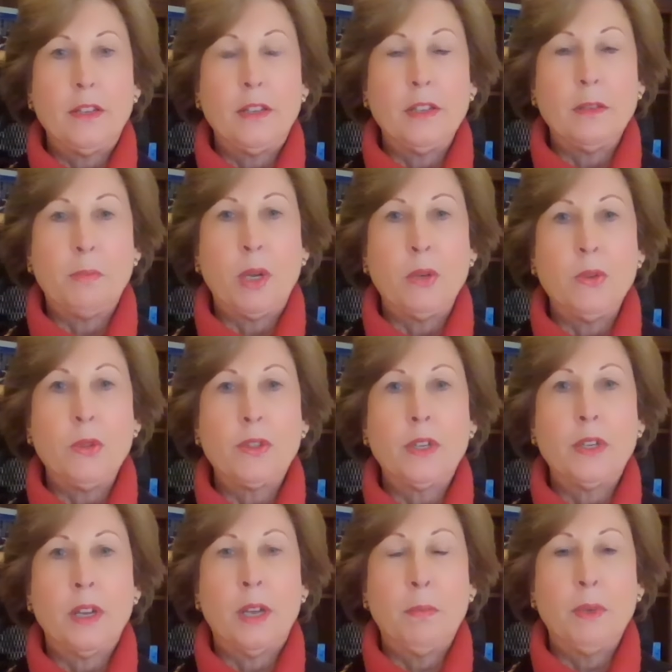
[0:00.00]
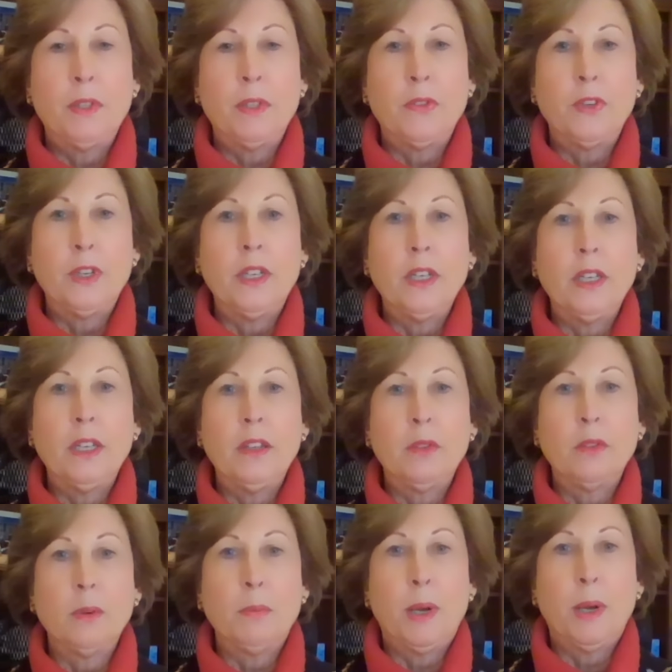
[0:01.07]
They're posted up at
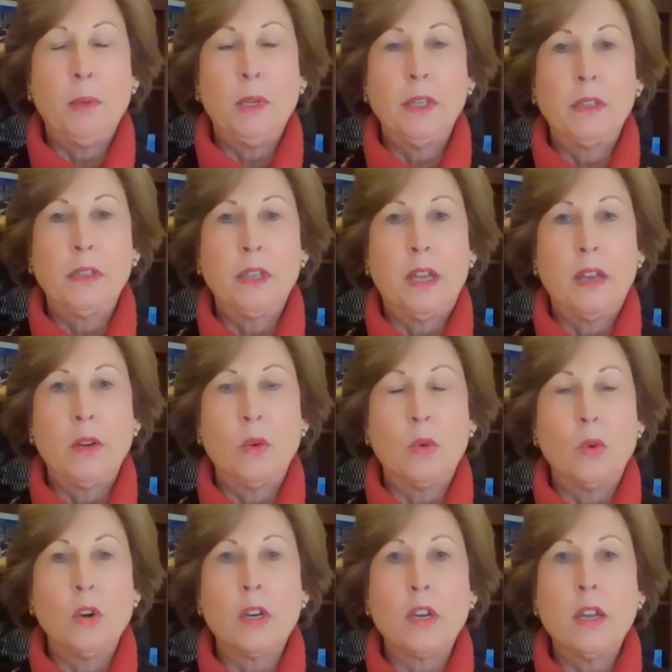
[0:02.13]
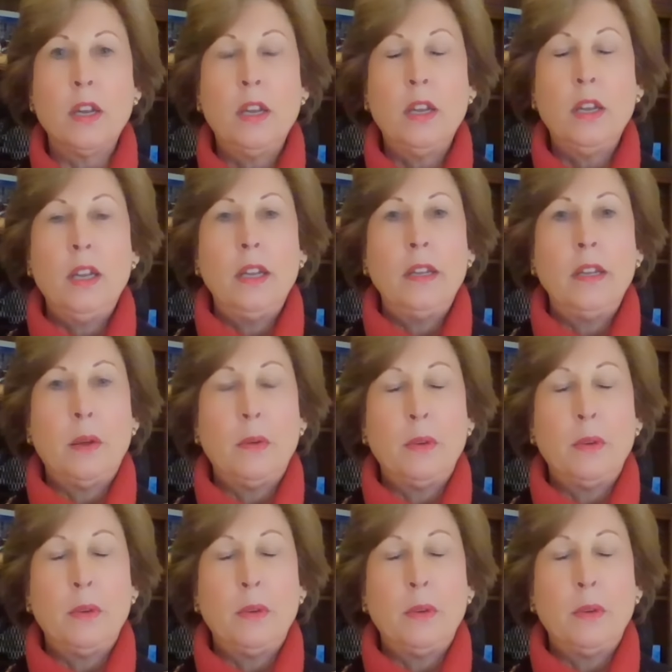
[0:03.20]
defendingtherepublic.org, and I